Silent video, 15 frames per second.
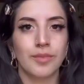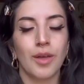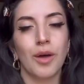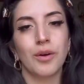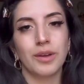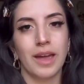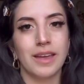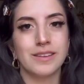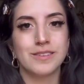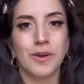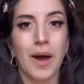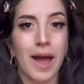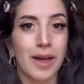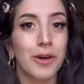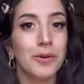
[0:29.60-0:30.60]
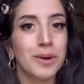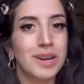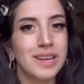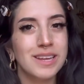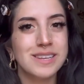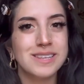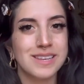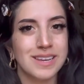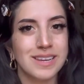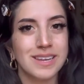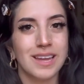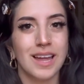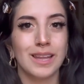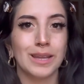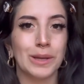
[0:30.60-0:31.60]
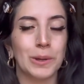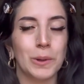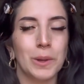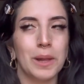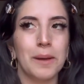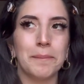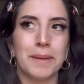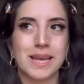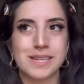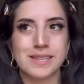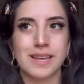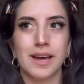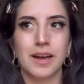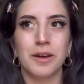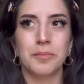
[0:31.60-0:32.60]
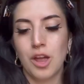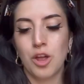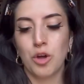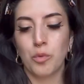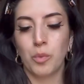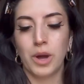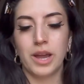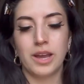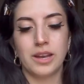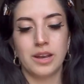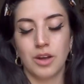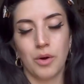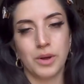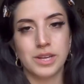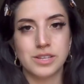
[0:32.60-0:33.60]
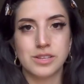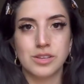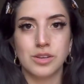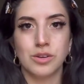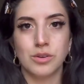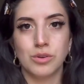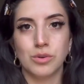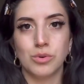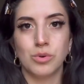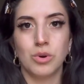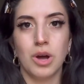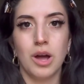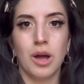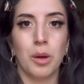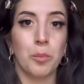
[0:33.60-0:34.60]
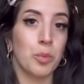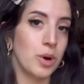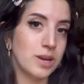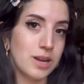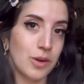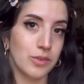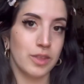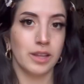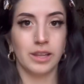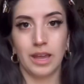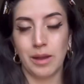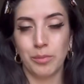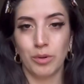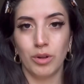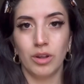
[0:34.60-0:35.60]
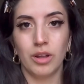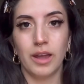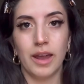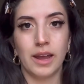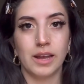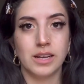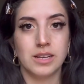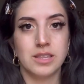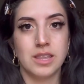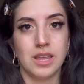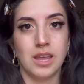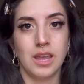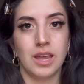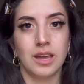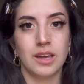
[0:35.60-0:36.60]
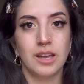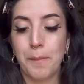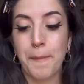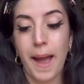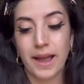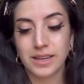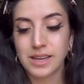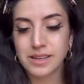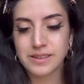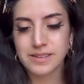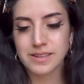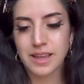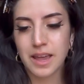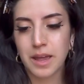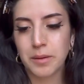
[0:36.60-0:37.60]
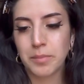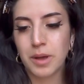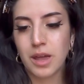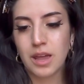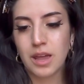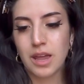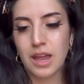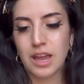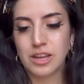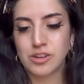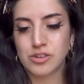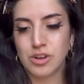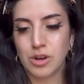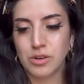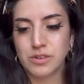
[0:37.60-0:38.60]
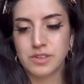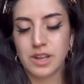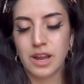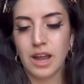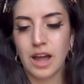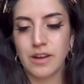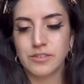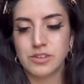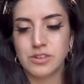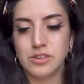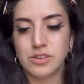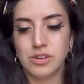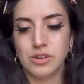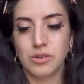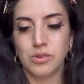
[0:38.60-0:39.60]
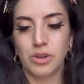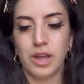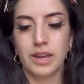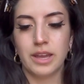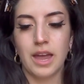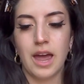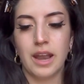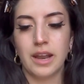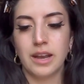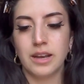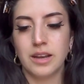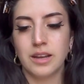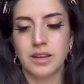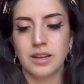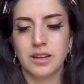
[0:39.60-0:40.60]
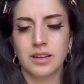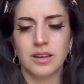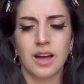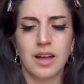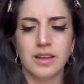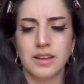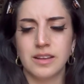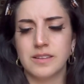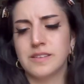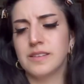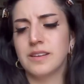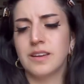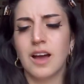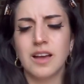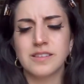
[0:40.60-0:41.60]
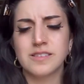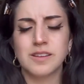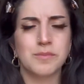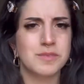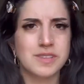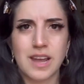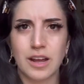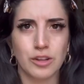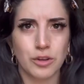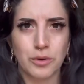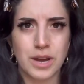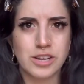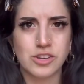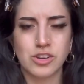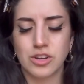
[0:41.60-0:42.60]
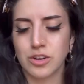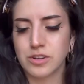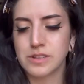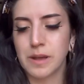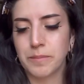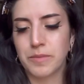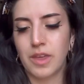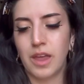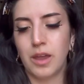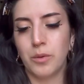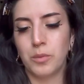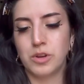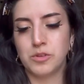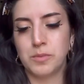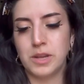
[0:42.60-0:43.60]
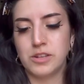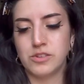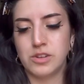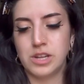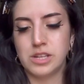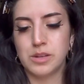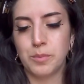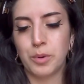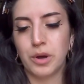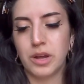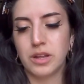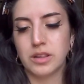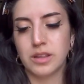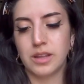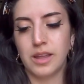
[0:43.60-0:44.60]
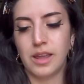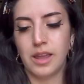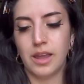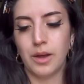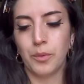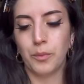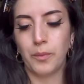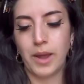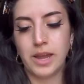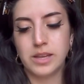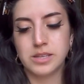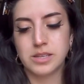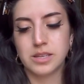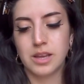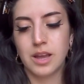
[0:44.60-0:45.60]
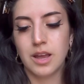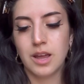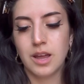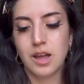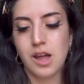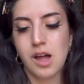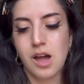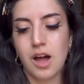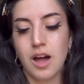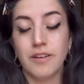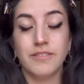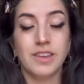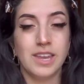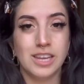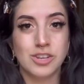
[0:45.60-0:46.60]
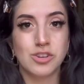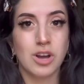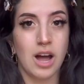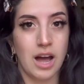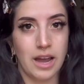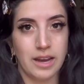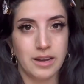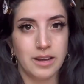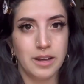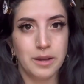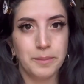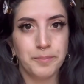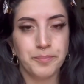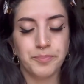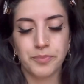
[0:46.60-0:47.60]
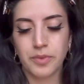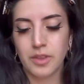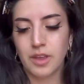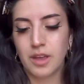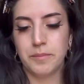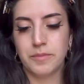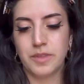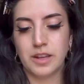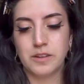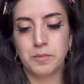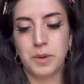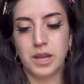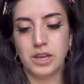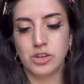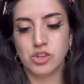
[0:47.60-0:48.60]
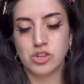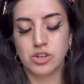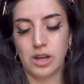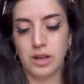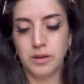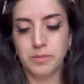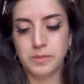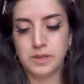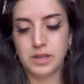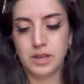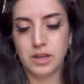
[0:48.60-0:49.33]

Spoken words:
Okay, so I already did a little mess up when going to print out the label and the packing slip. It shows that I have to do like it's customs declaration or something, which means you need to put the weight of each item that's being shipped,